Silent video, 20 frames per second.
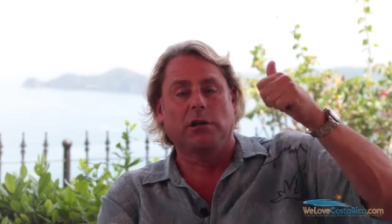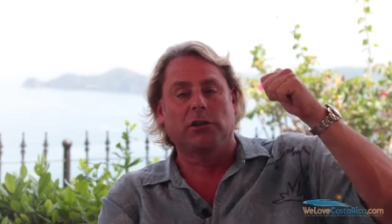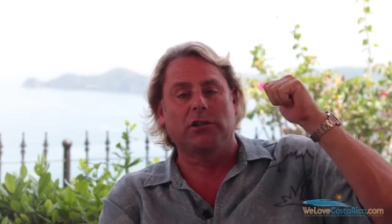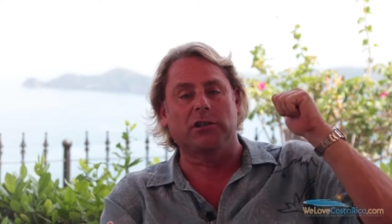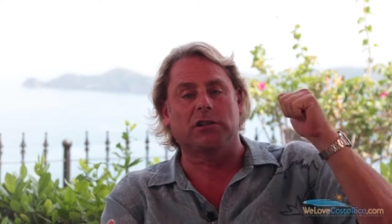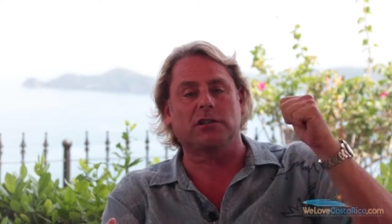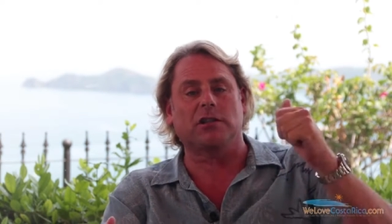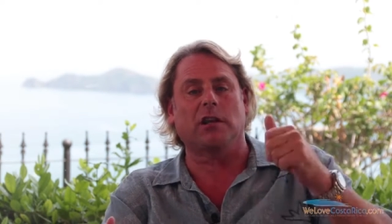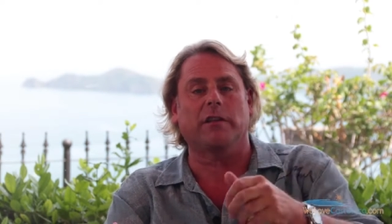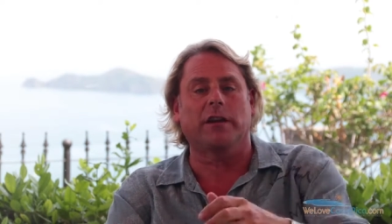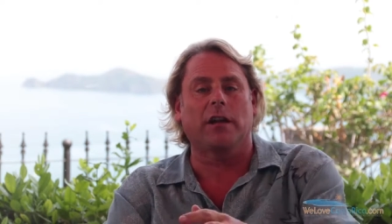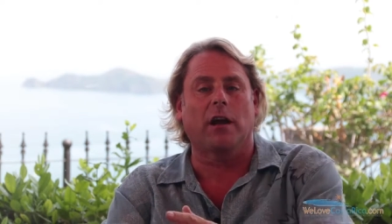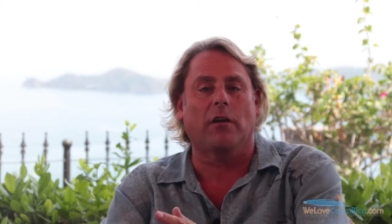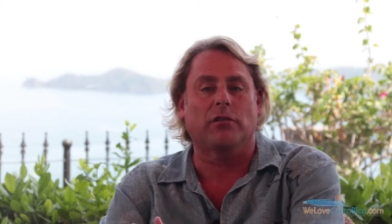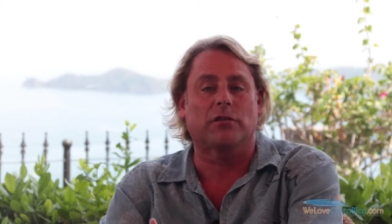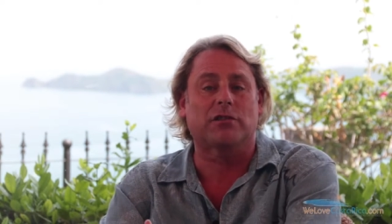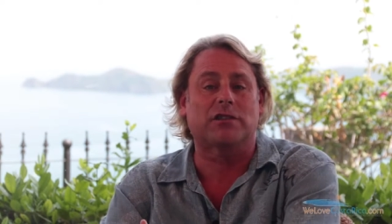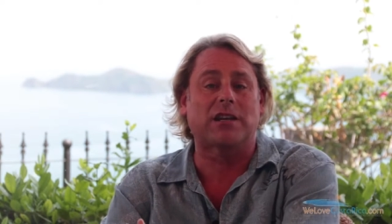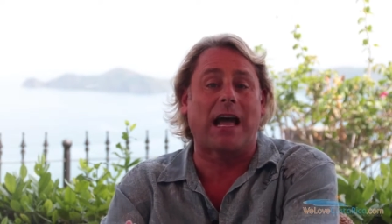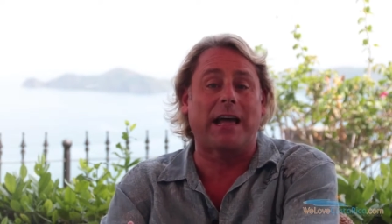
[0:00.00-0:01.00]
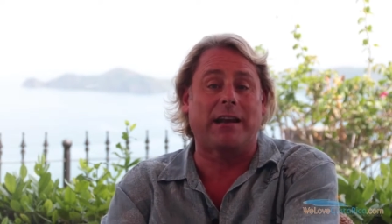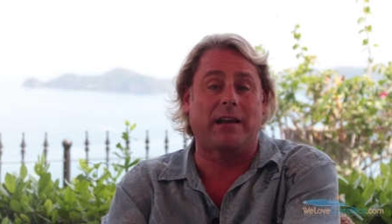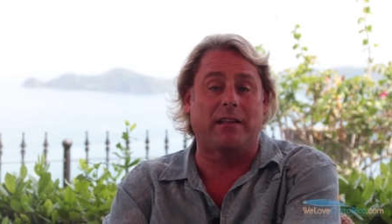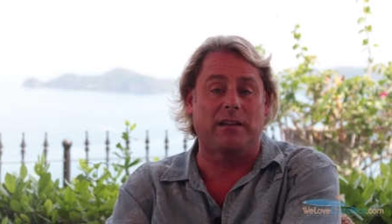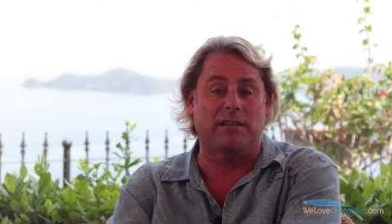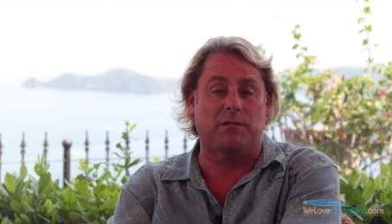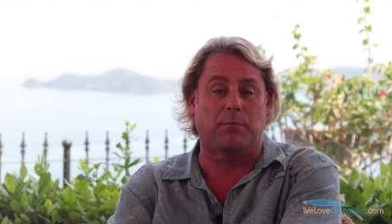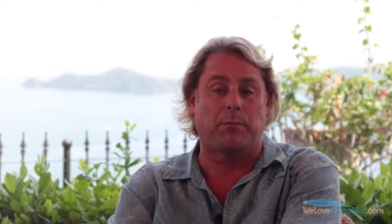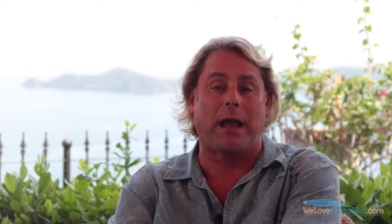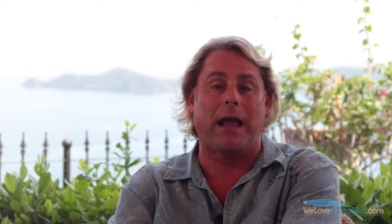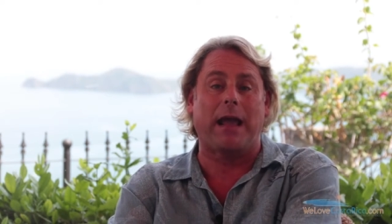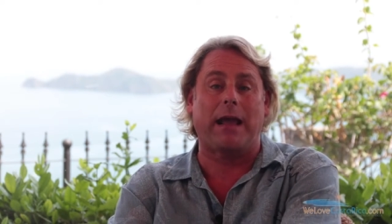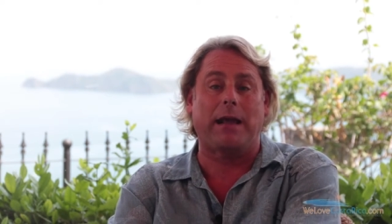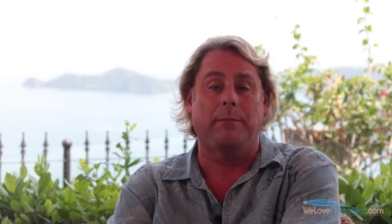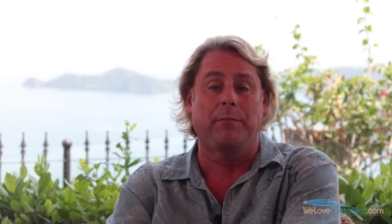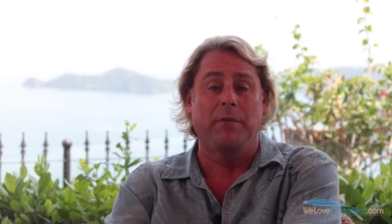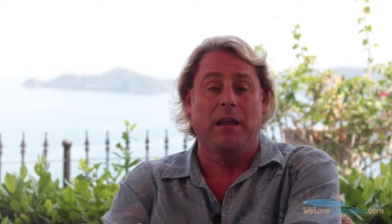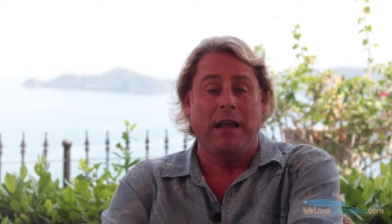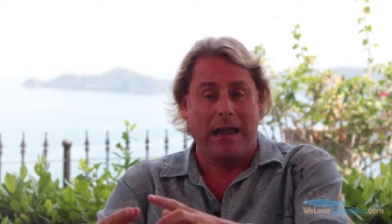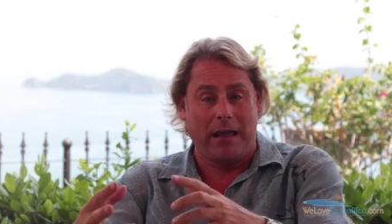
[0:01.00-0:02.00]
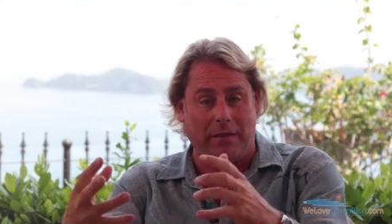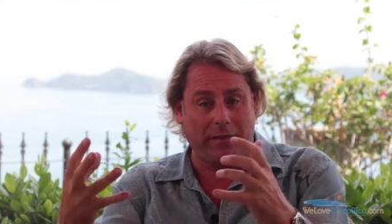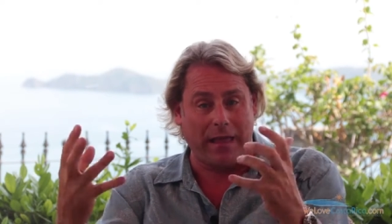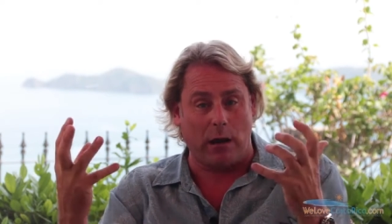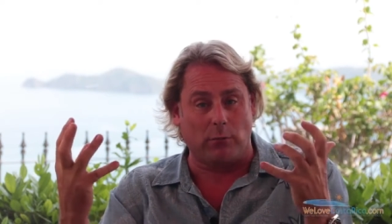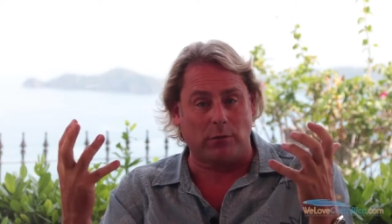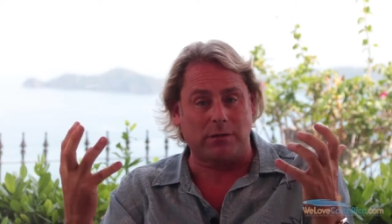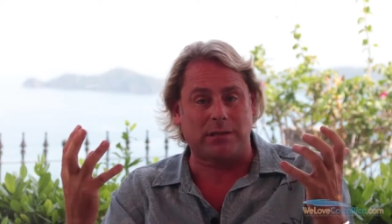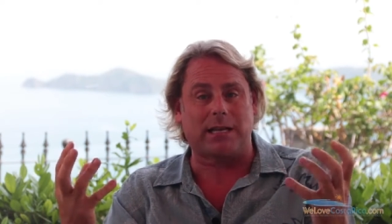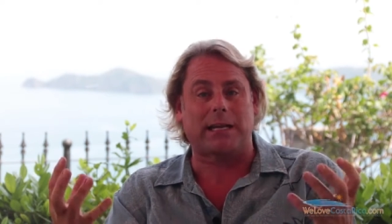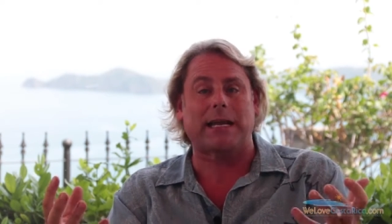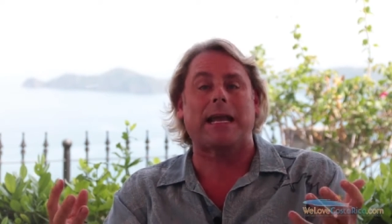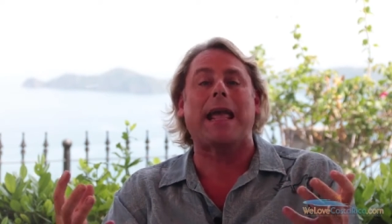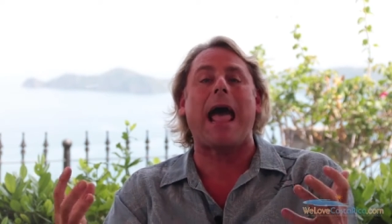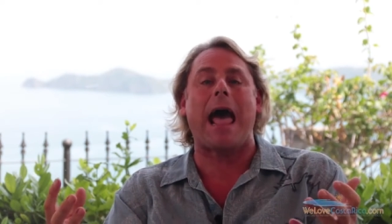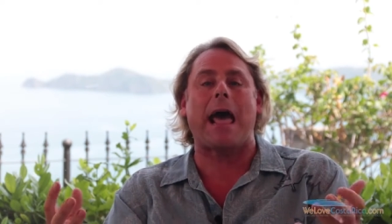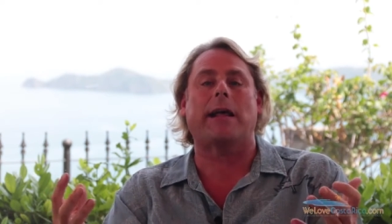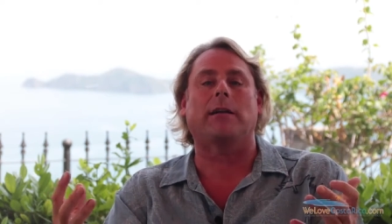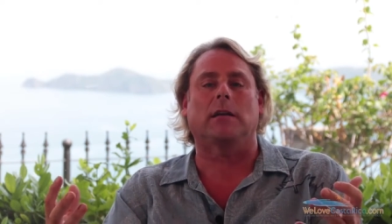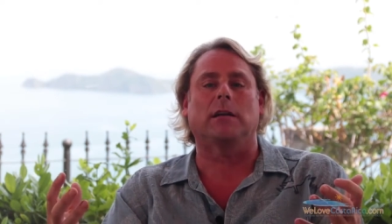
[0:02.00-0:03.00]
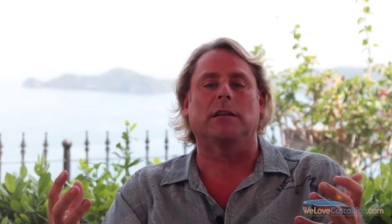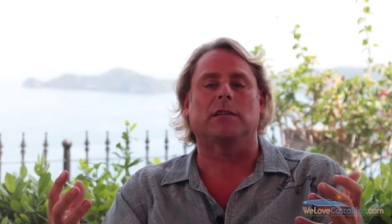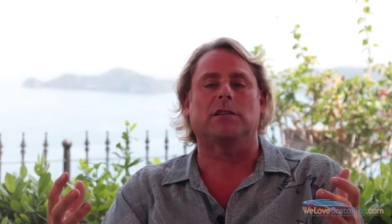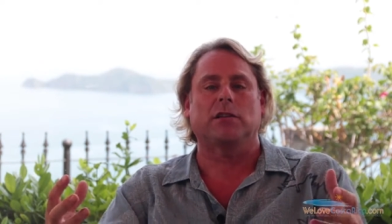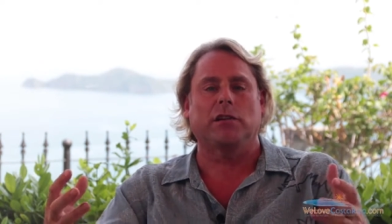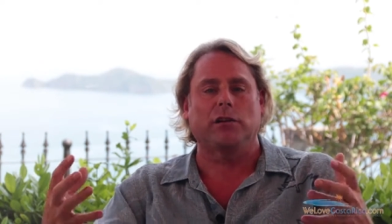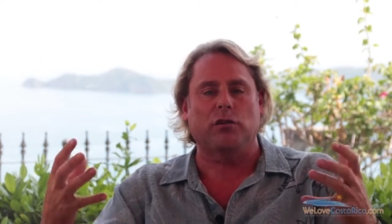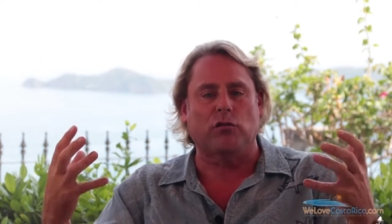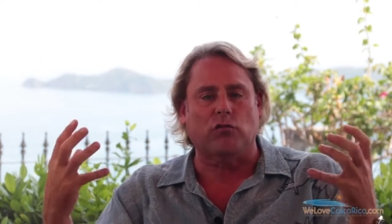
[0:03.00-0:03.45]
just on the other side of this bay. And that was the catalyst that